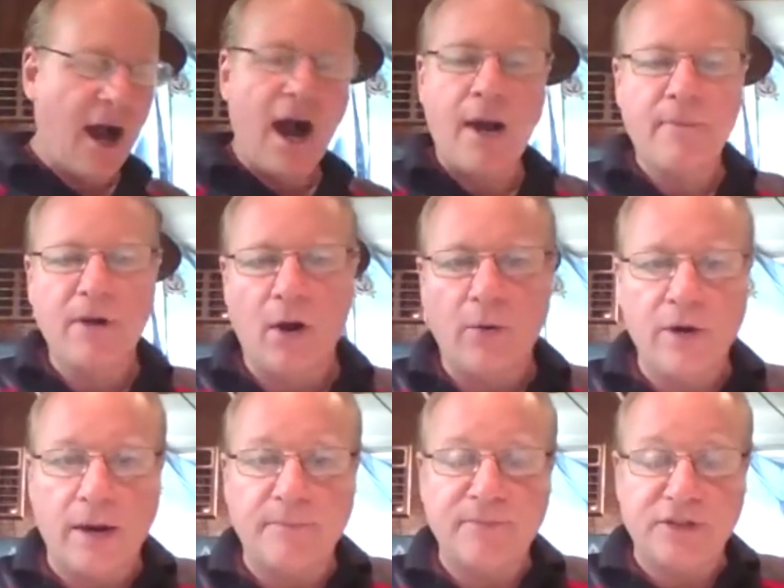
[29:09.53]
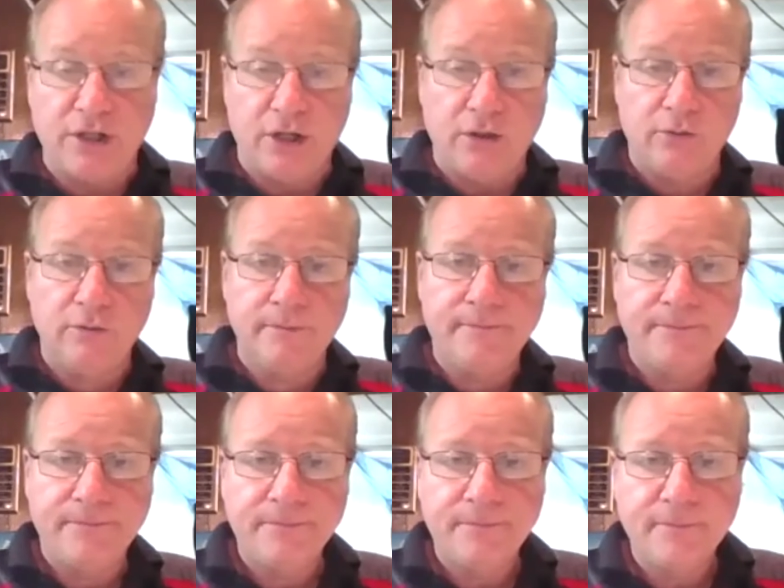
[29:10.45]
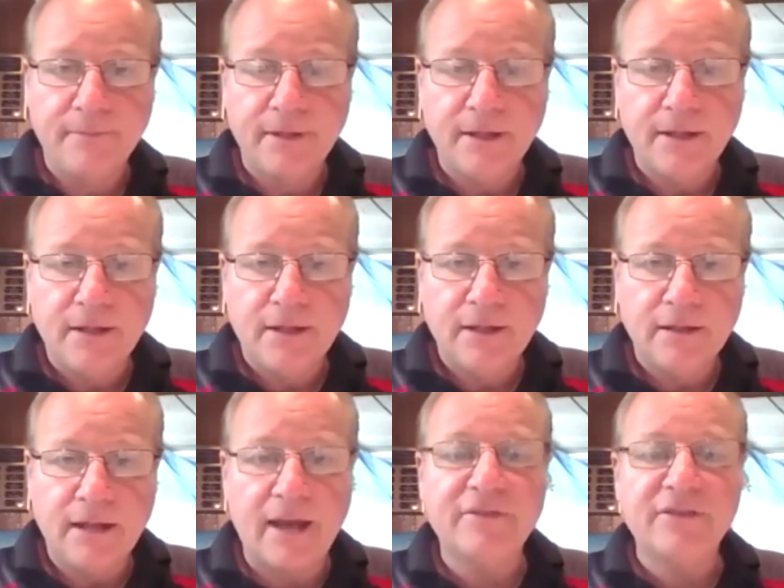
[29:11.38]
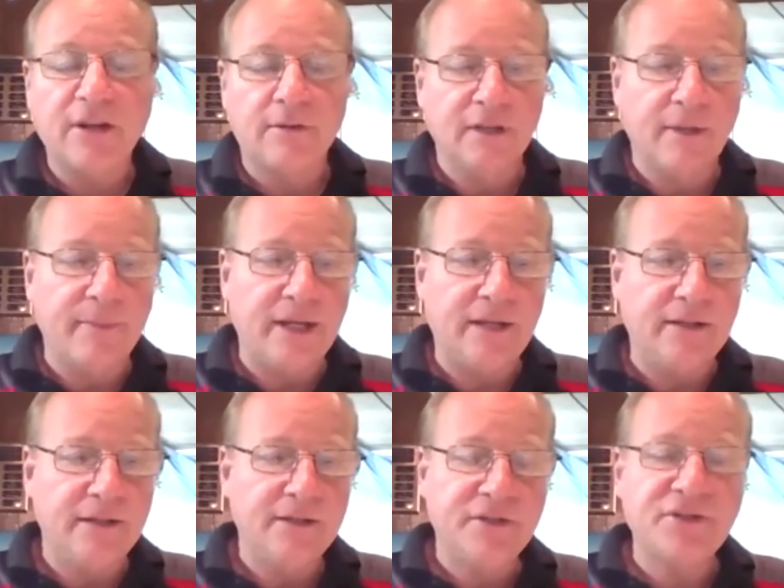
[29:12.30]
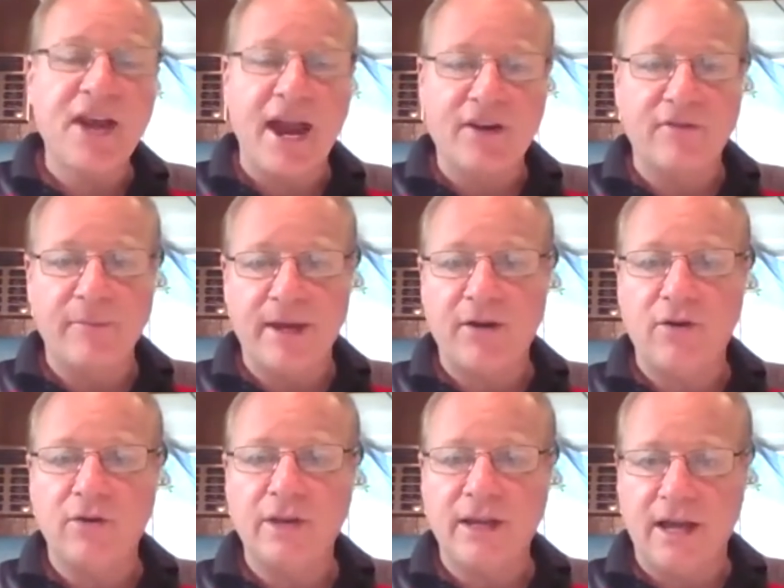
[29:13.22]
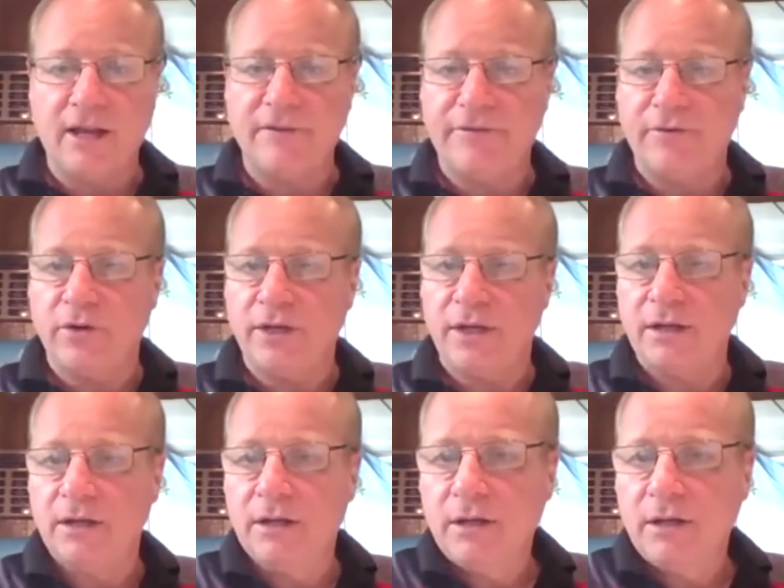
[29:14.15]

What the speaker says: I'm going up to Laughs Unlimited, Sacramento, California.